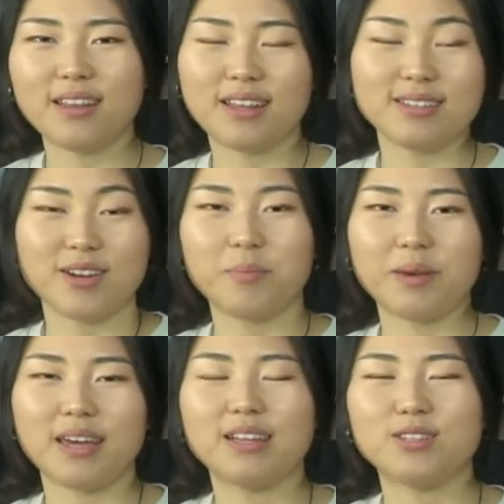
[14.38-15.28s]
this
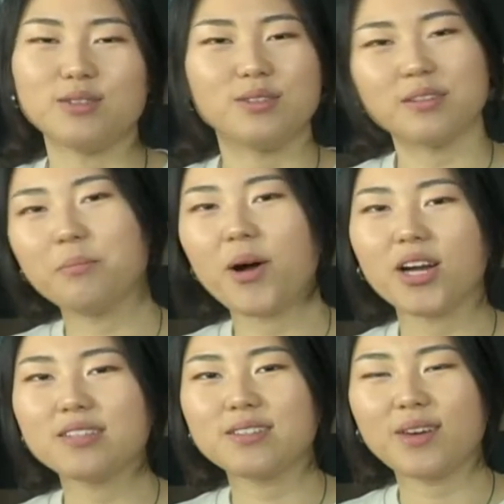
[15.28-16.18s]
topic into some
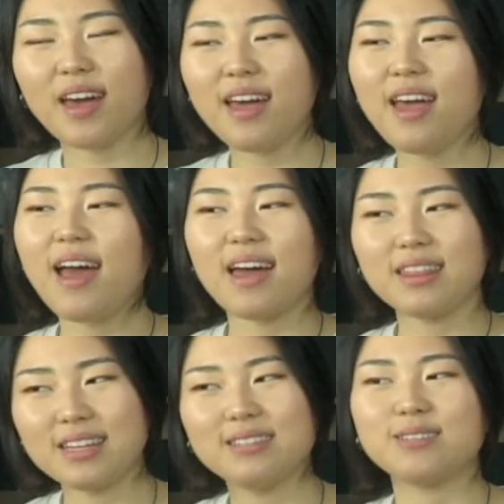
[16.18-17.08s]
parts, okay?
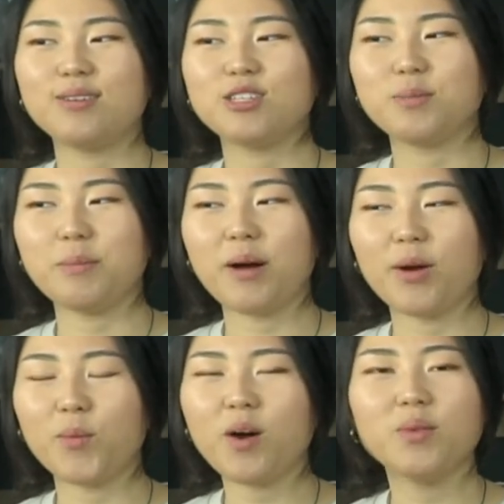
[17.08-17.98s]
And this is going to be
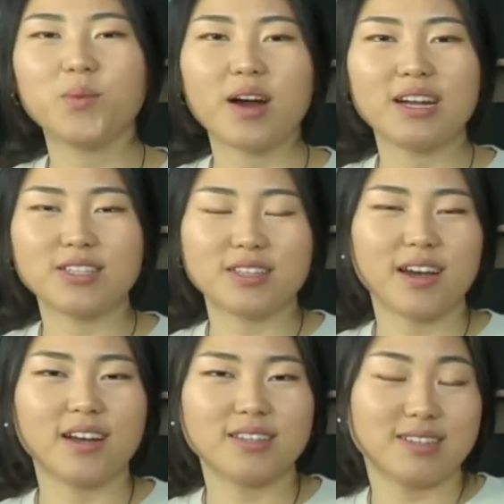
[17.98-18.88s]
part one, where
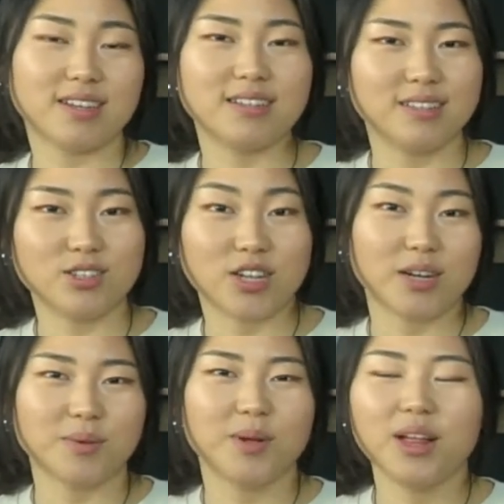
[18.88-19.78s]
I discuss the
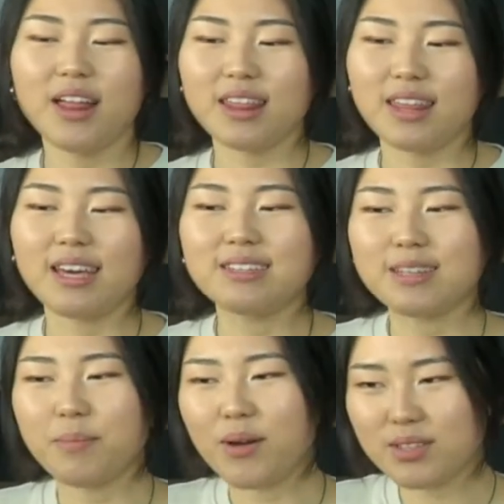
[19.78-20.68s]
general things
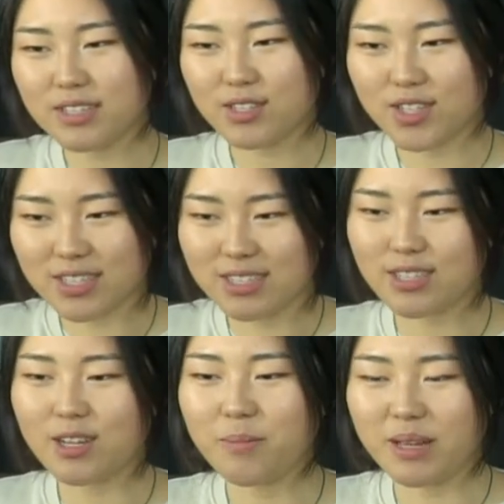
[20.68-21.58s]
about
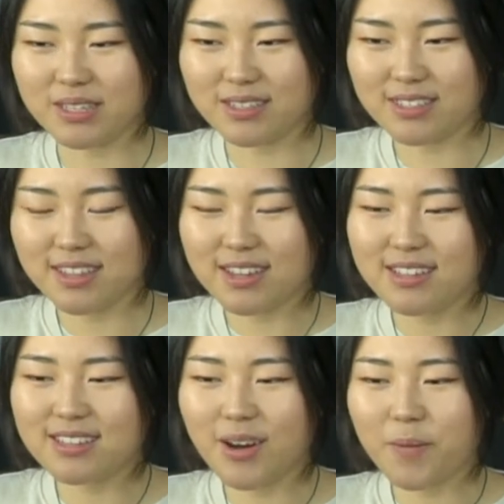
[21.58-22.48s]
transition metals.
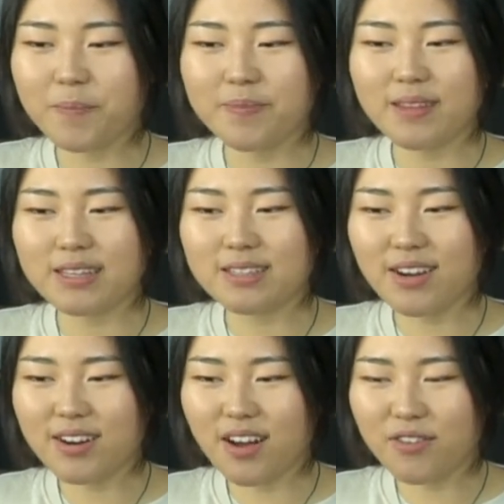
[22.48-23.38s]
So let's
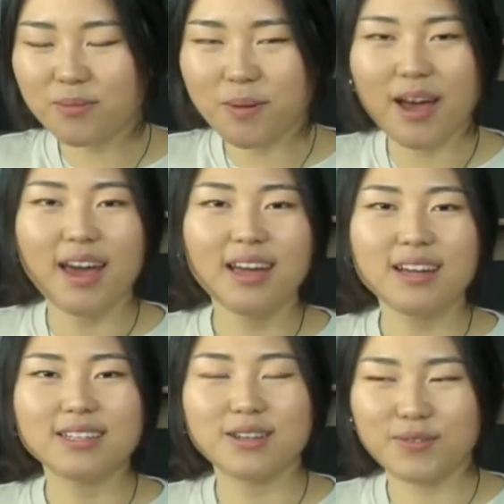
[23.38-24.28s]
start off by
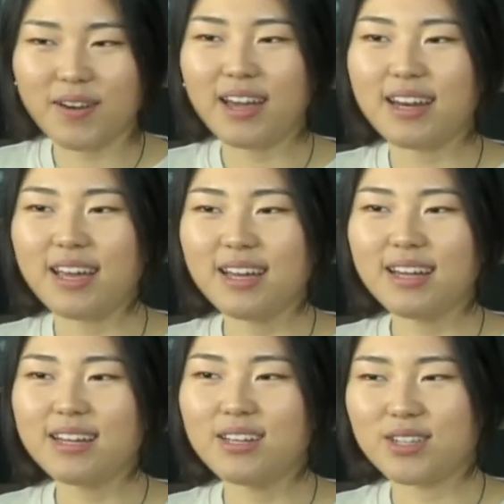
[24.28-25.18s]
defining
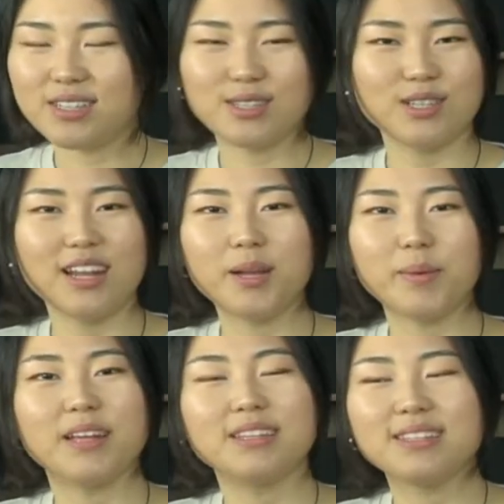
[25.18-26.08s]
transition
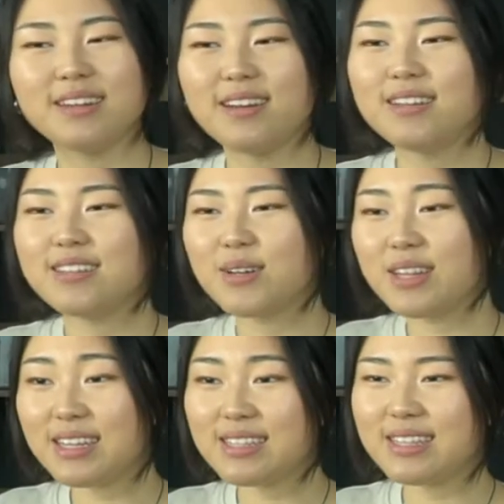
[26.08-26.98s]
elements. So
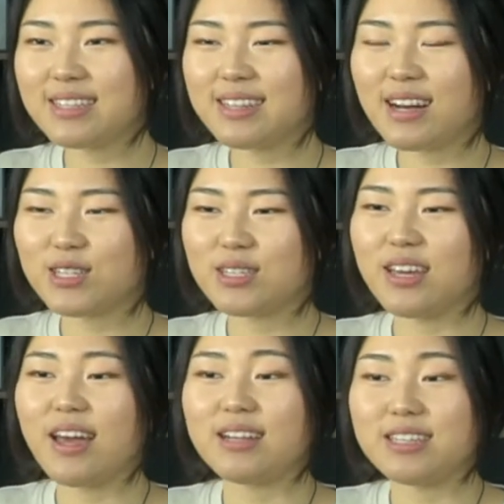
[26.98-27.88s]
this is
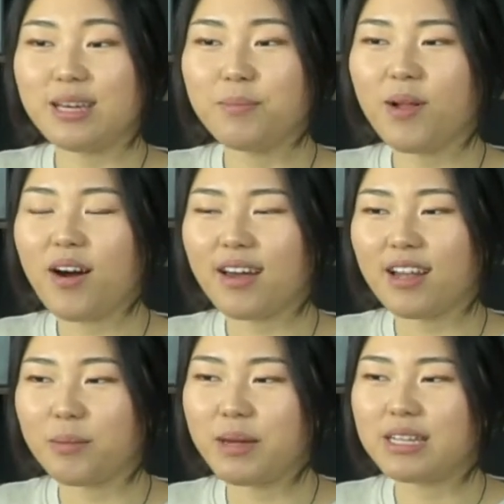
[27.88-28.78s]
actually a d block
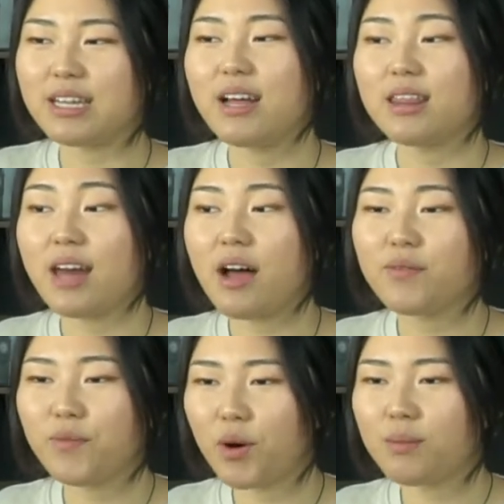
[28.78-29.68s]
element that
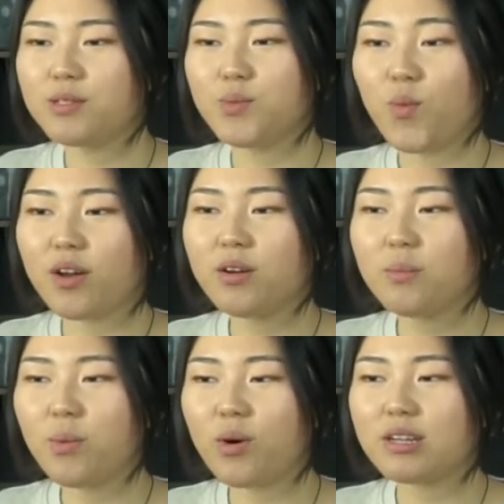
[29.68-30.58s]
forms one
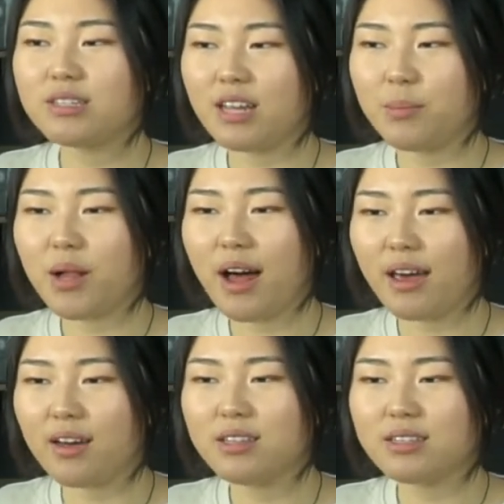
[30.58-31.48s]
or more stable
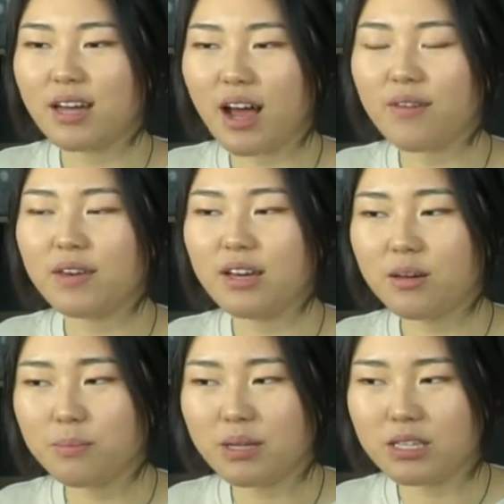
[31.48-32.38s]
ions that have
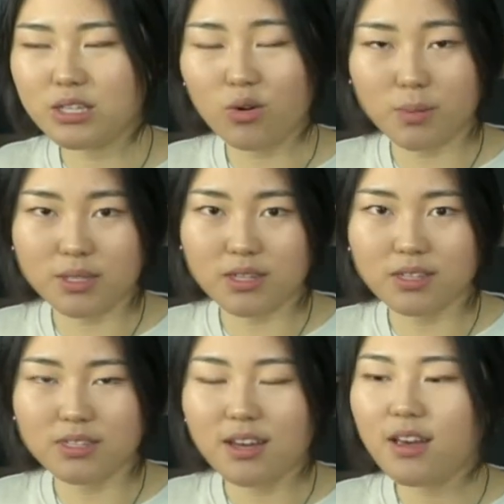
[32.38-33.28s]
incomplete d
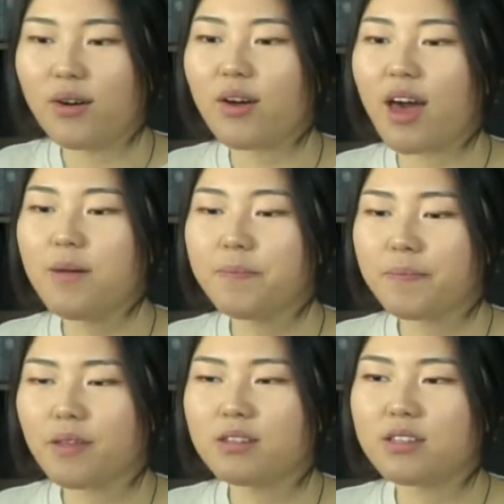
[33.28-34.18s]
orbitals, okay?
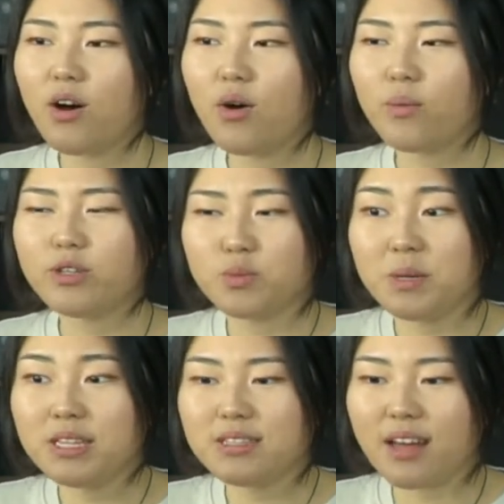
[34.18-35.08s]
So which
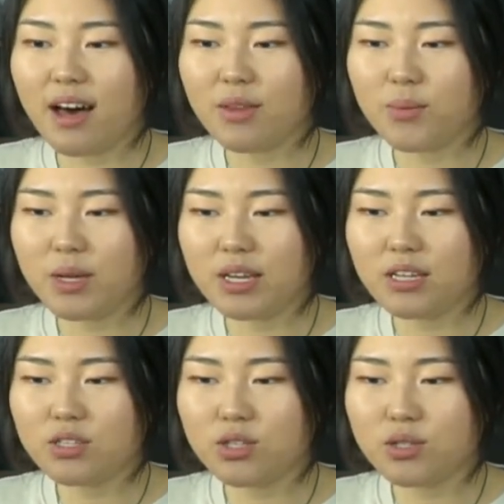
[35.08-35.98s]
means that we
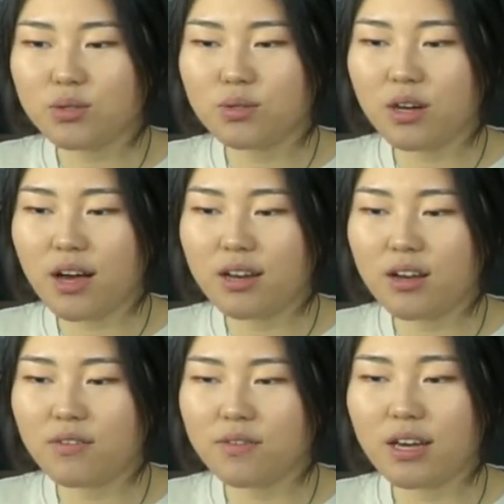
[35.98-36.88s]
need to kind
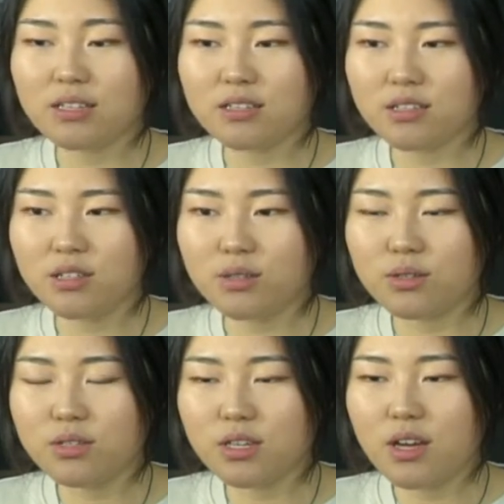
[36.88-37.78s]
of
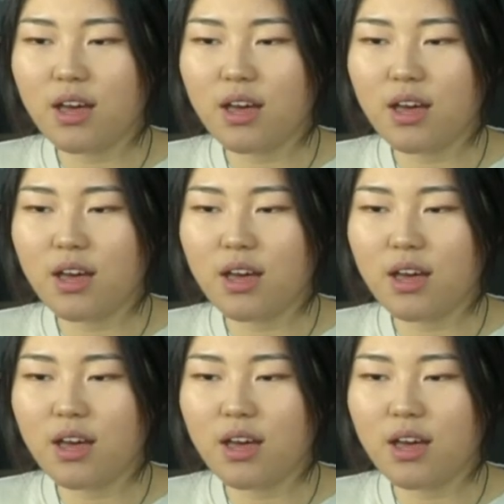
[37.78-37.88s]
exclude